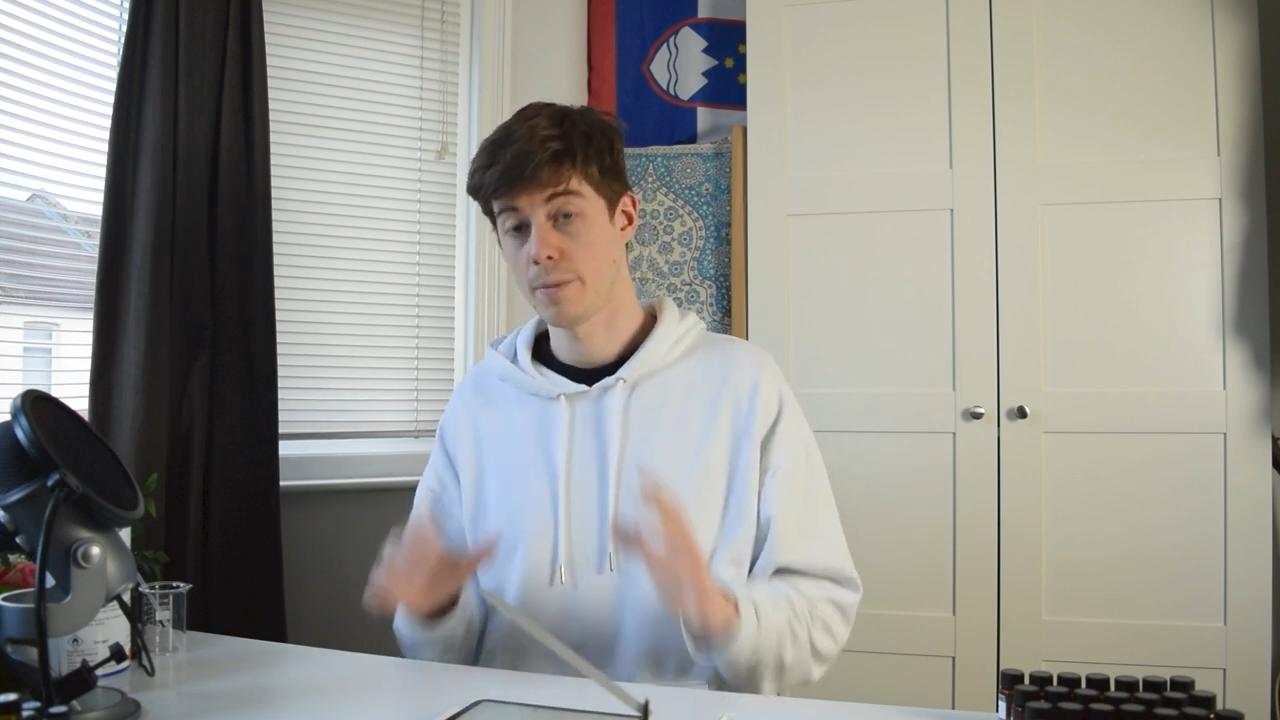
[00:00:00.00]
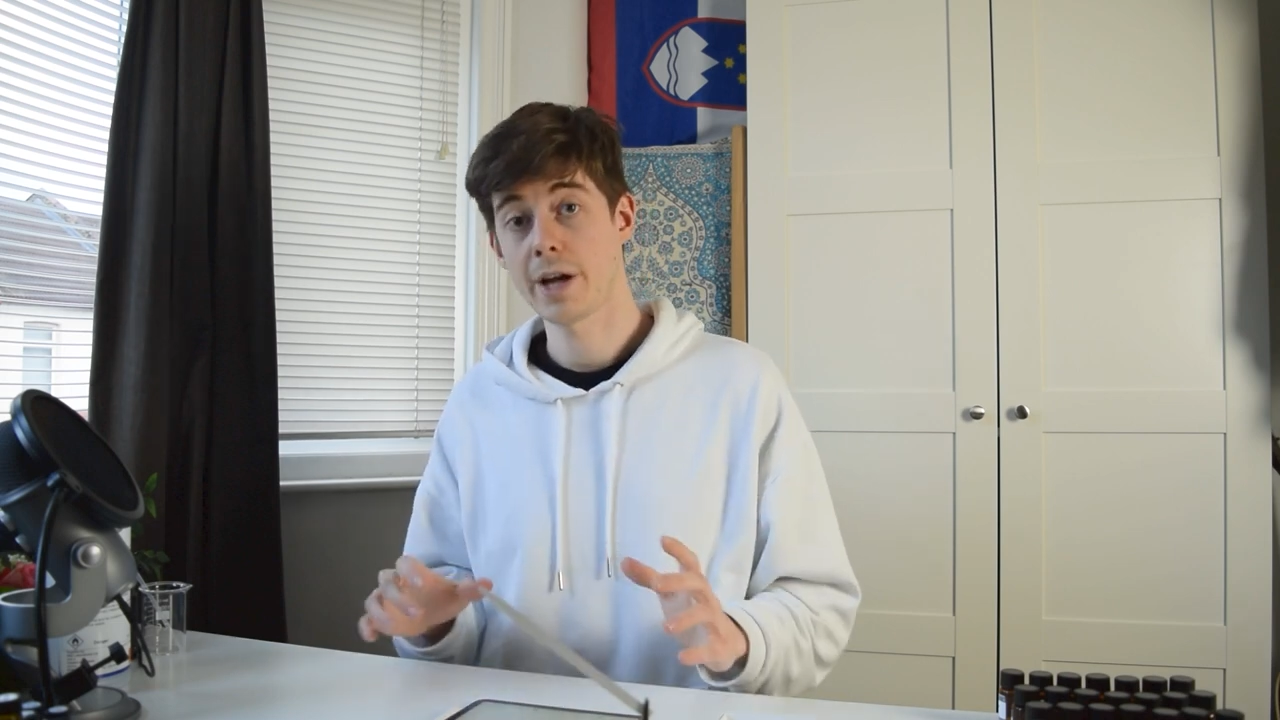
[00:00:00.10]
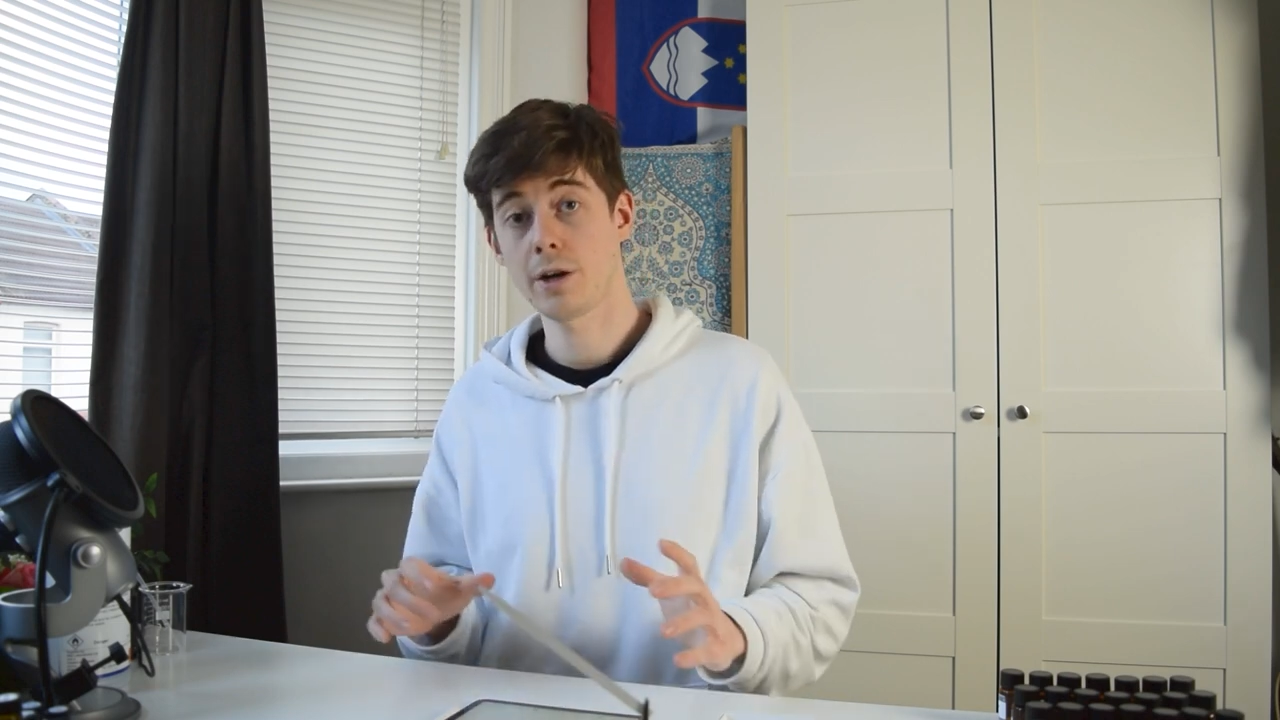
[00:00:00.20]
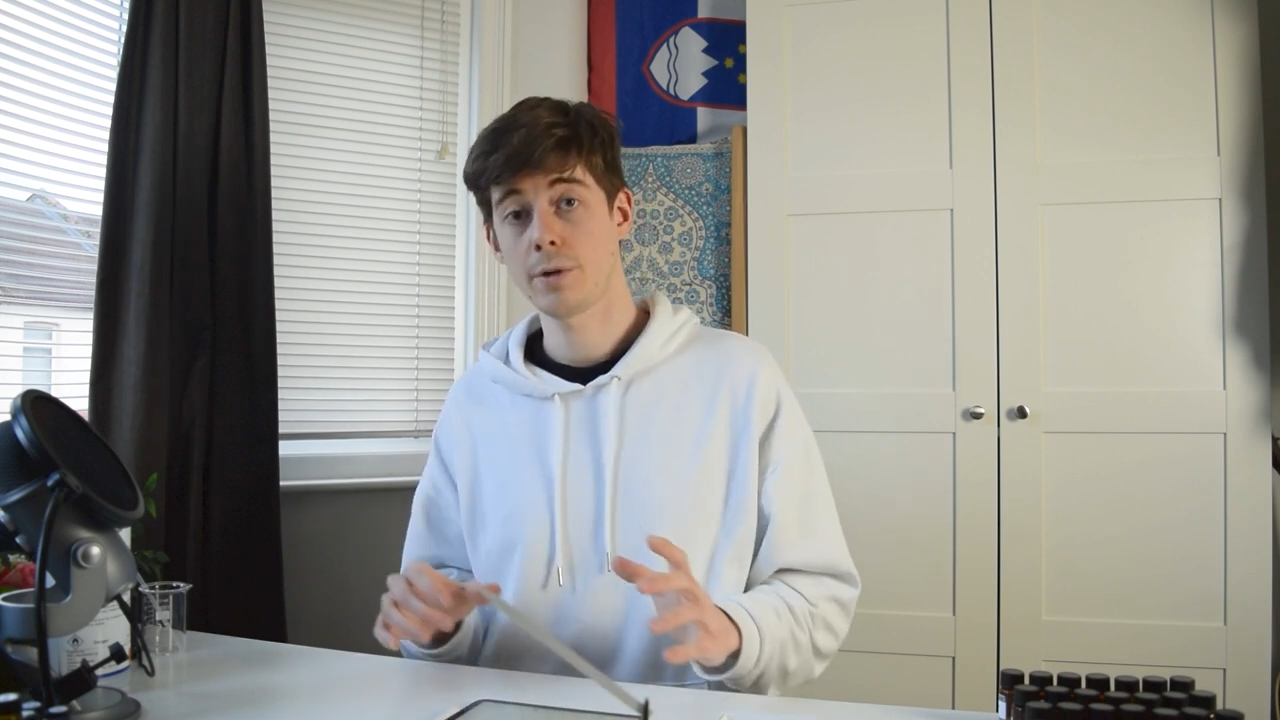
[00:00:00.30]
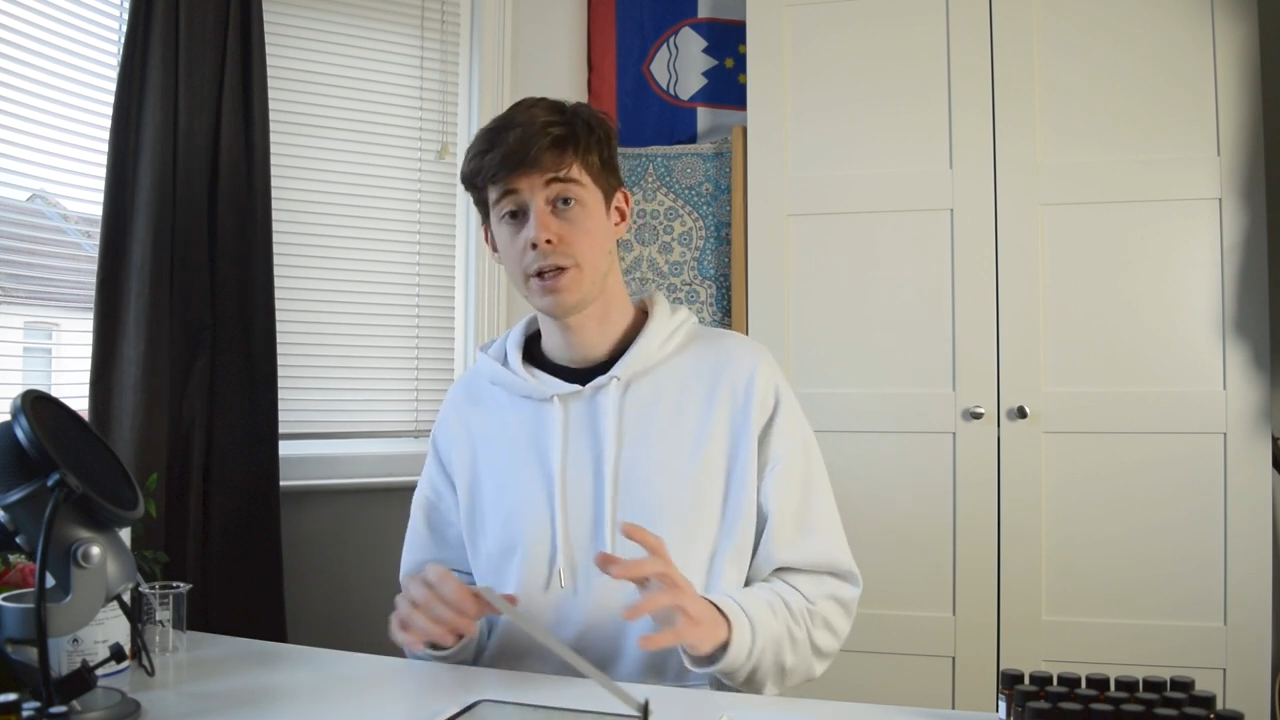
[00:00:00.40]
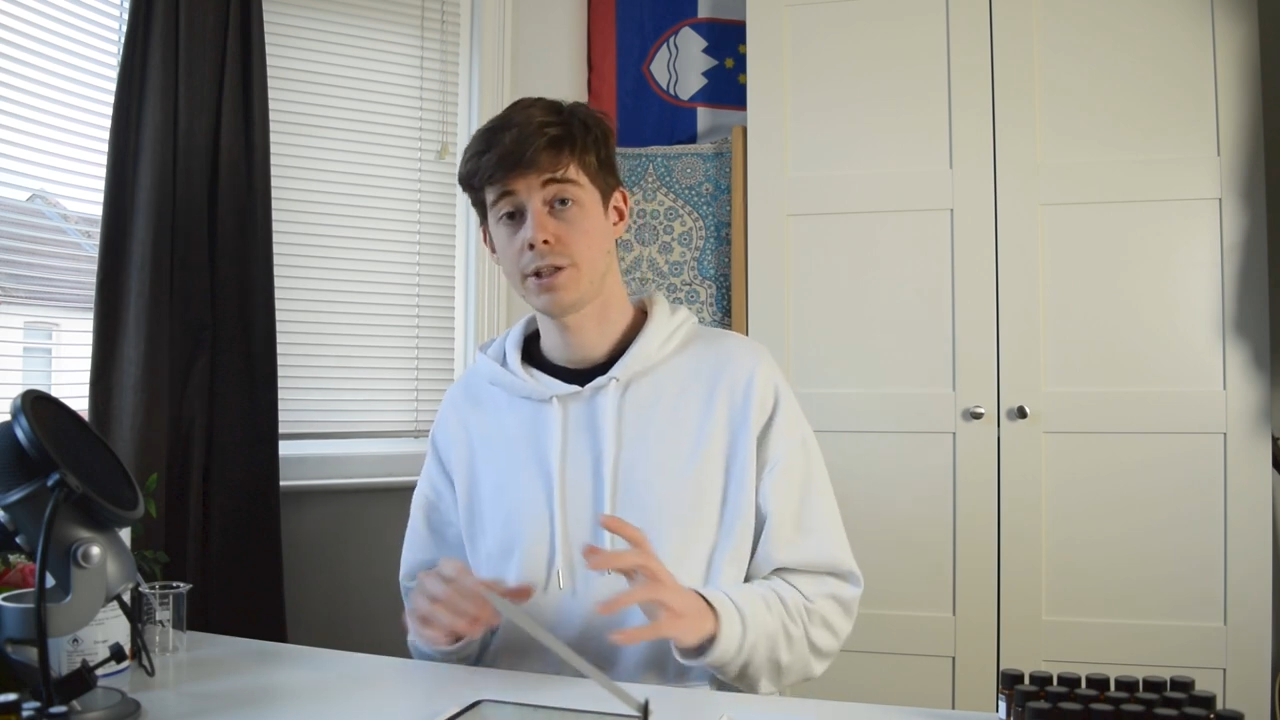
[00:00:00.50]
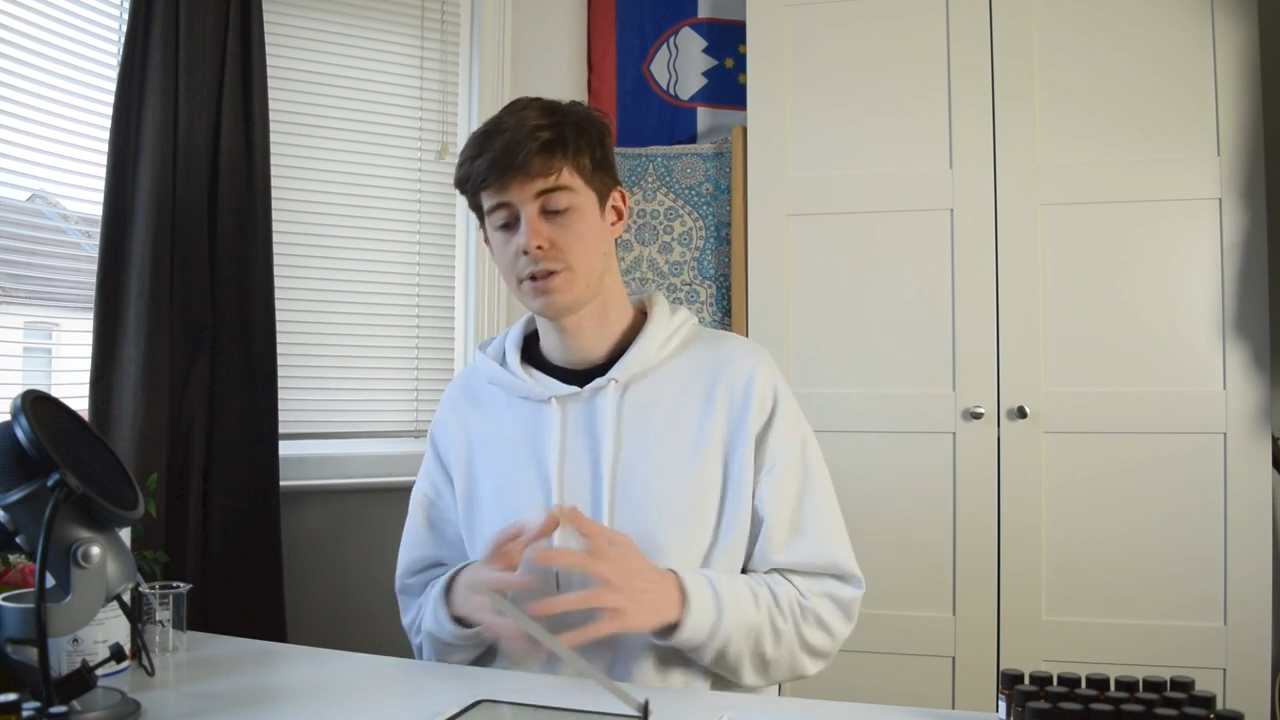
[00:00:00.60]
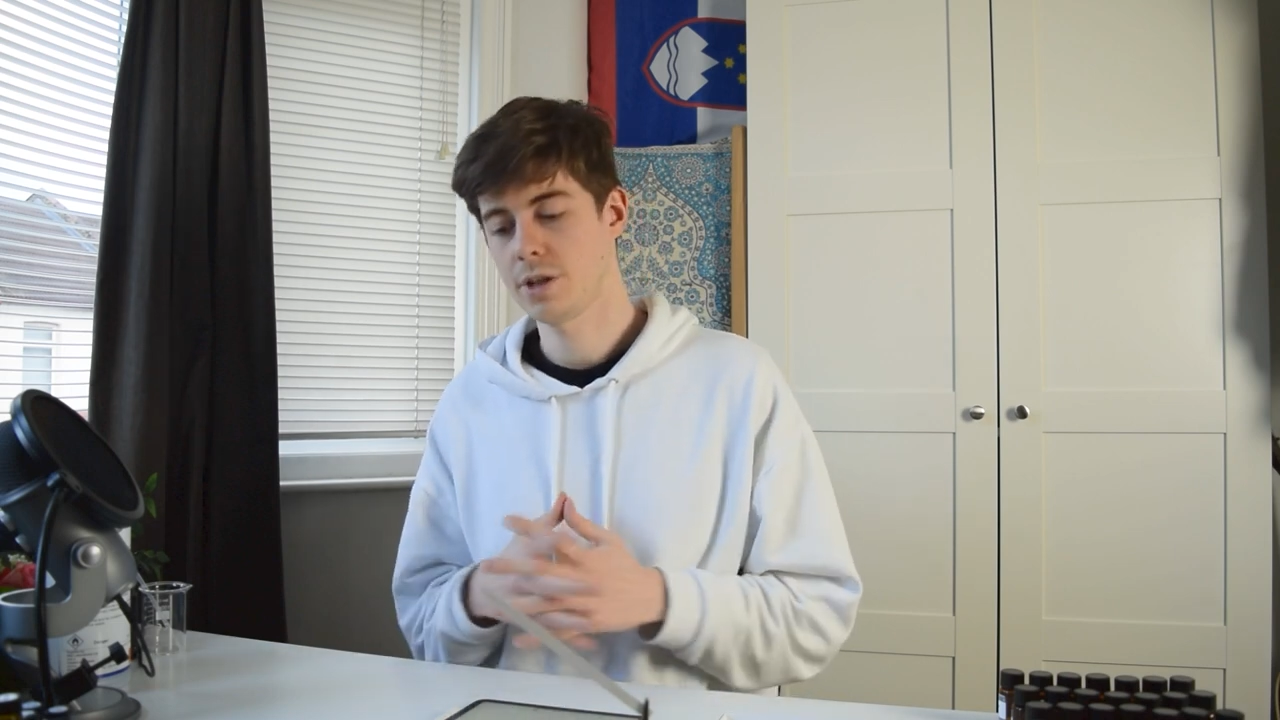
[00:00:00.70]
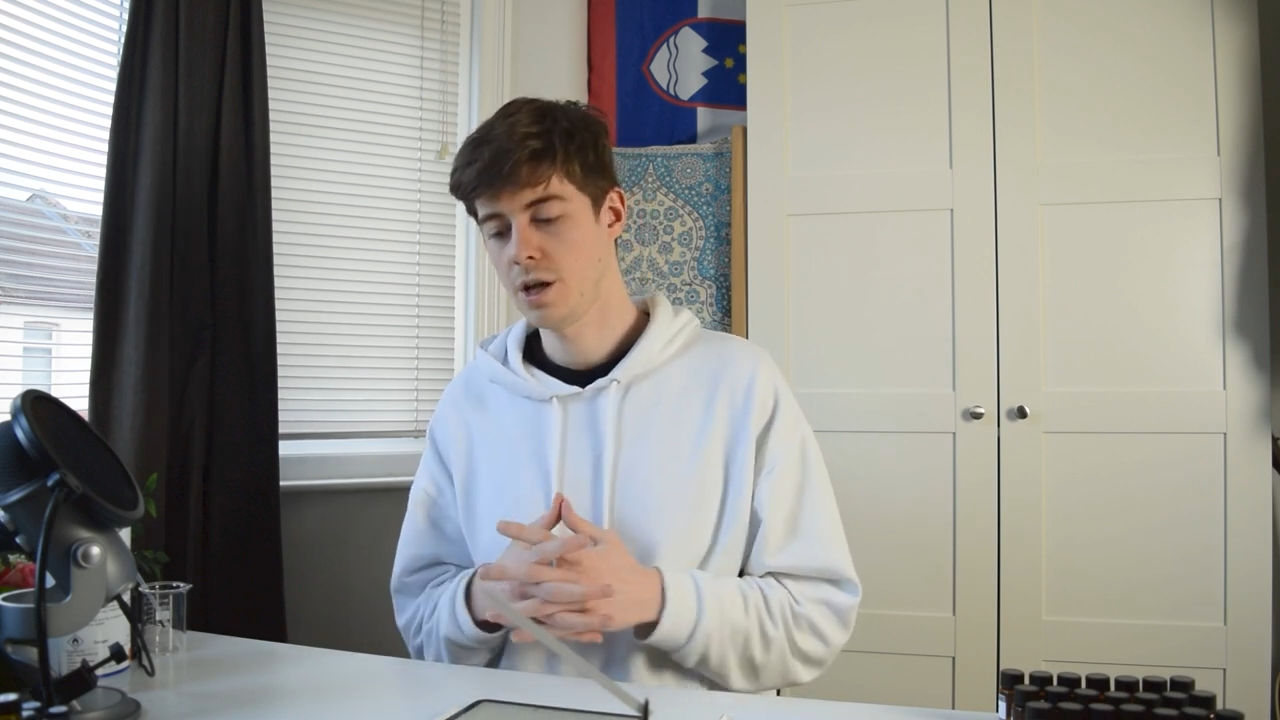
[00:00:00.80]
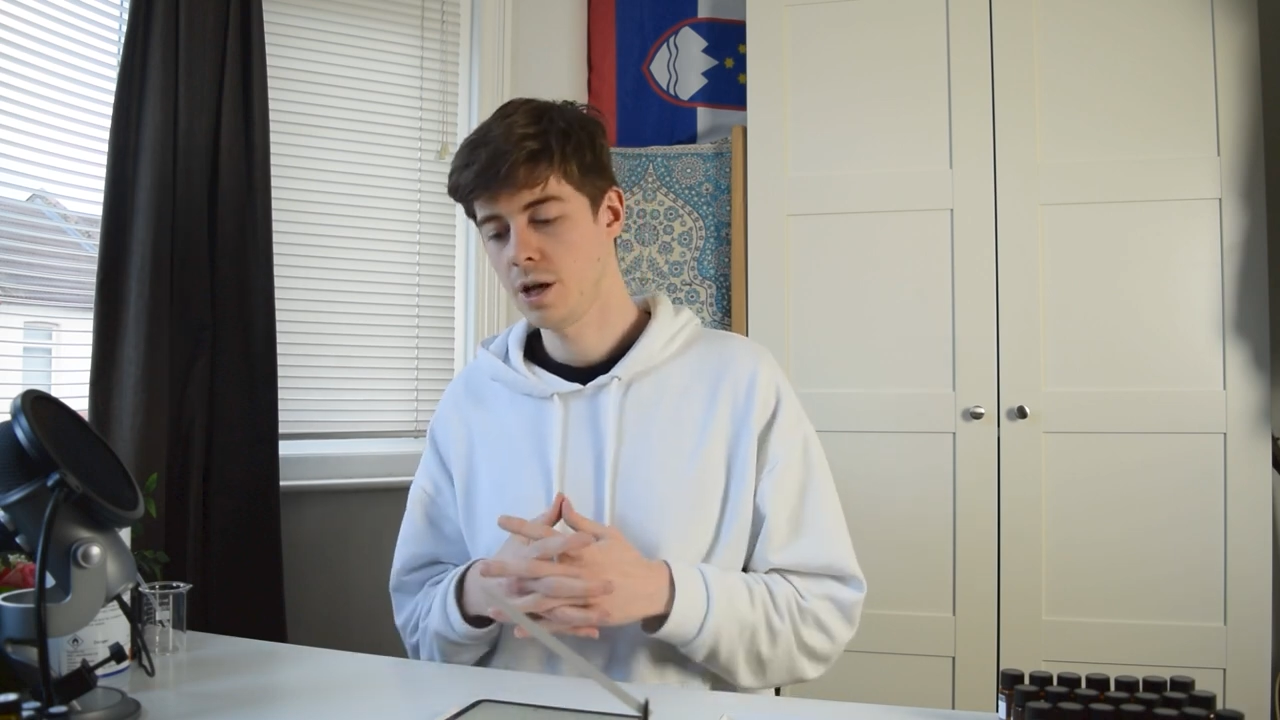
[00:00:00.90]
Mac OS,